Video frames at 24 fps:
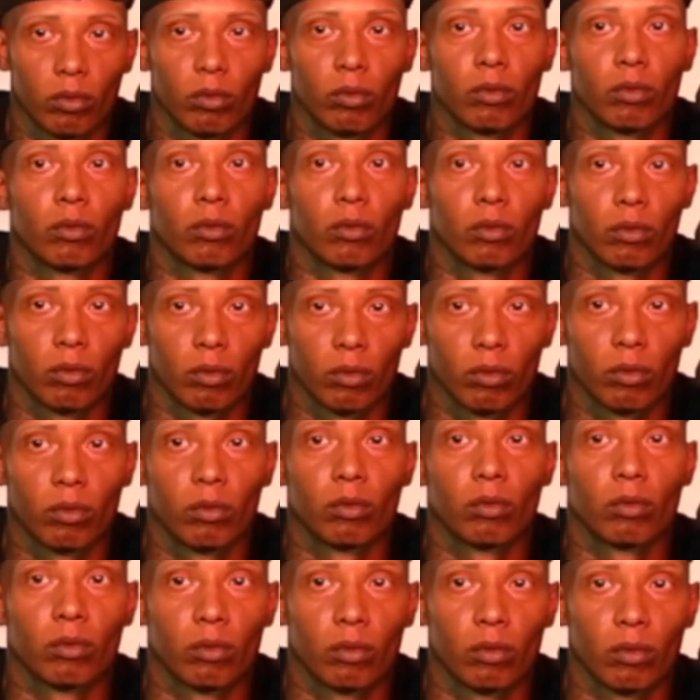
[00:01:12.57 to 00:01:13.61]

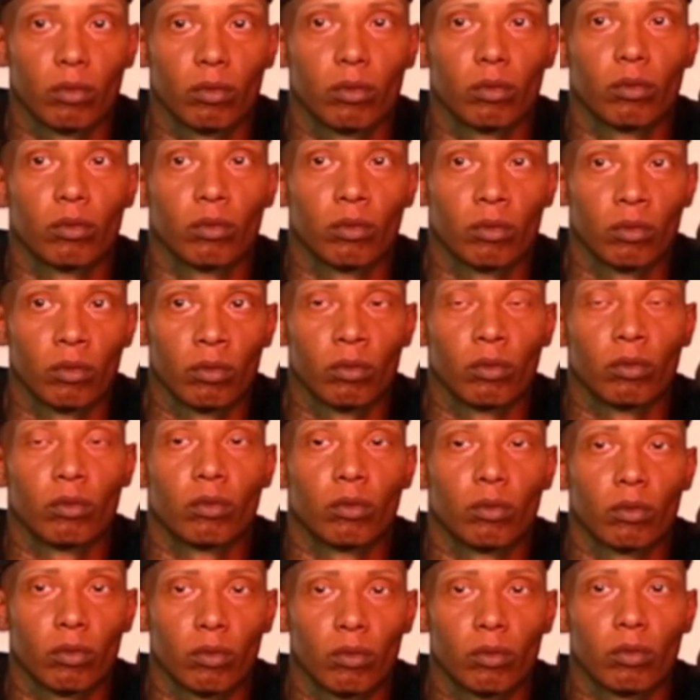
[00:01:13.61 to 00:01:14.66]

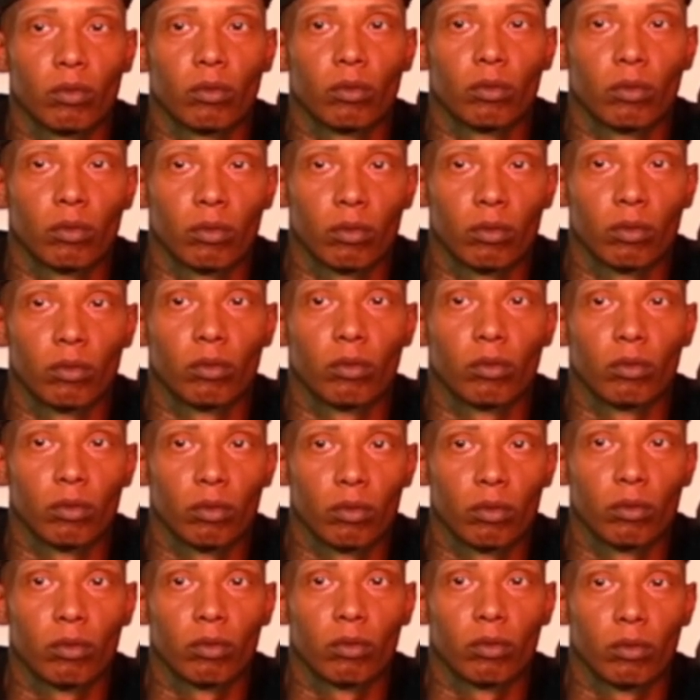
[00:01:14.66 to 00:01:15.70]

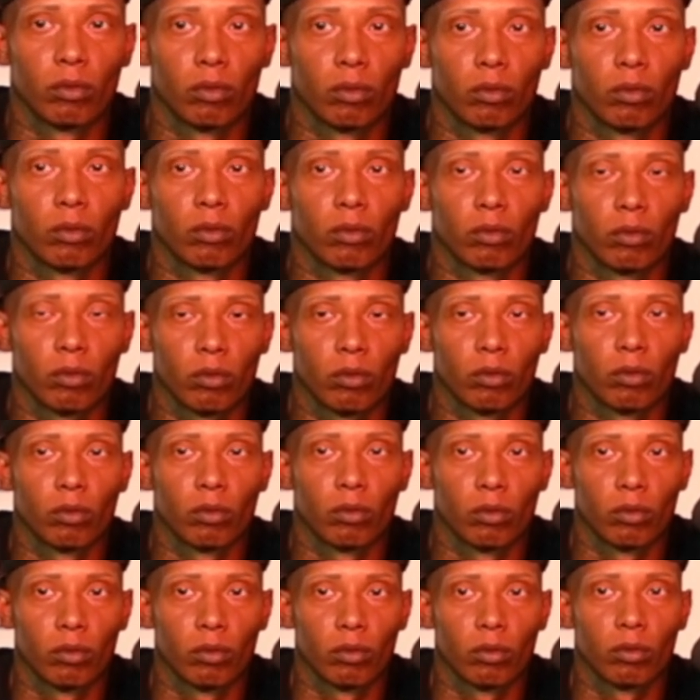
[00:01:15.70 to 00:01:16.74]

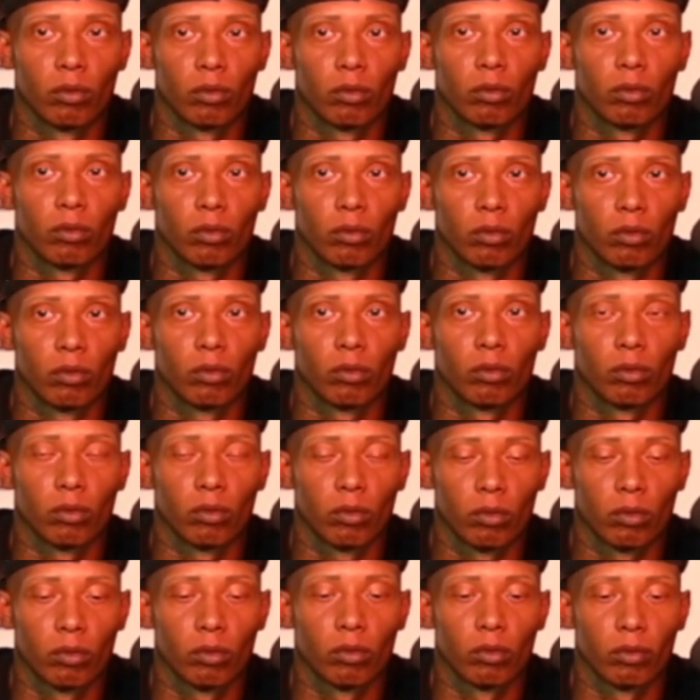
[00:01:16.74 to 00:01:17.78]

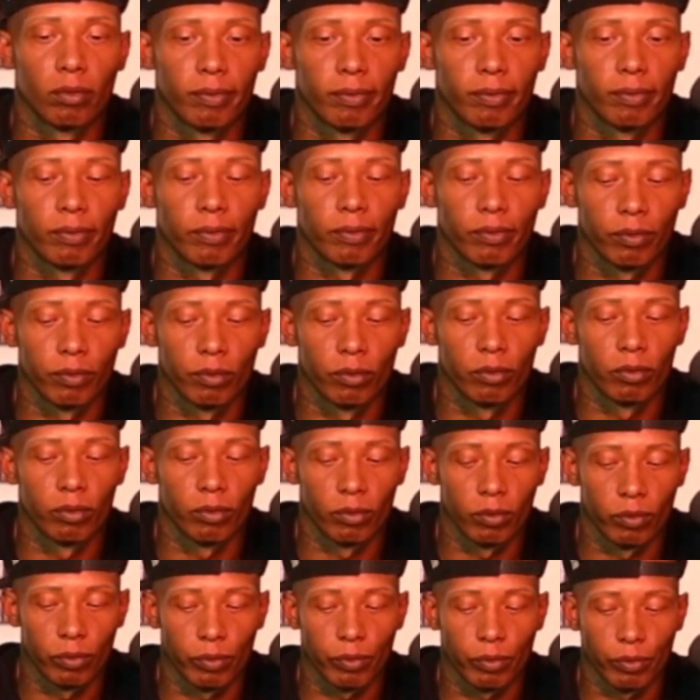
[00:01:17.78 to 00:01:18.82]

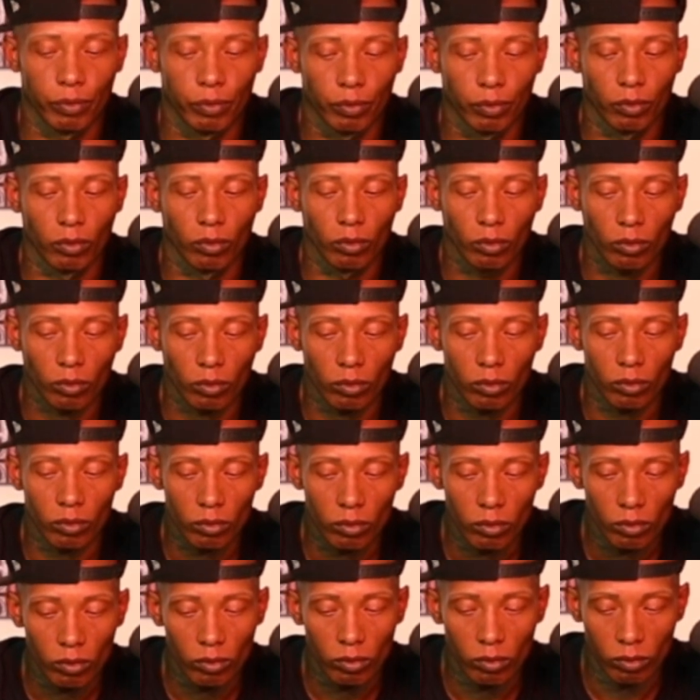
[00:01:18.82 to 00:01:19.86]

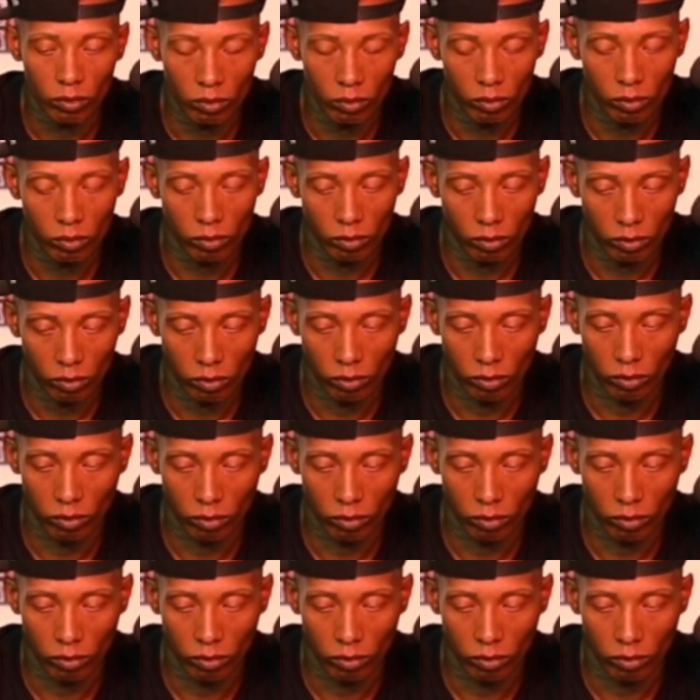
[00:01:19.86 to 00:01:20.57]
This person isn't speaking.